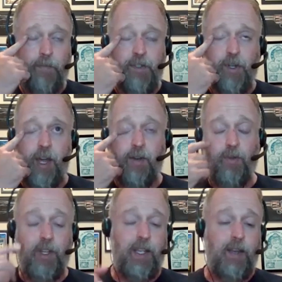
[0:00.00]
So that
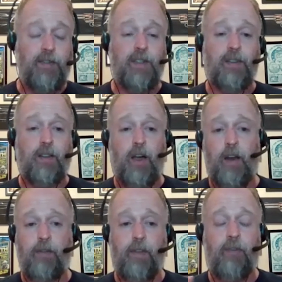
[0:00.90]
really gives us a lot
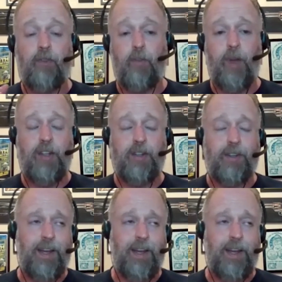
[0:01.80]
of information.